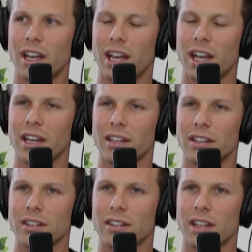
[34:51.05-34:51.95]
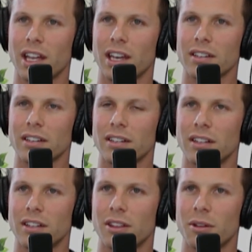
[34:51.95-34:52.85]
And that
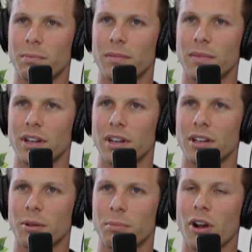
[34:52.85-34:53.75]
the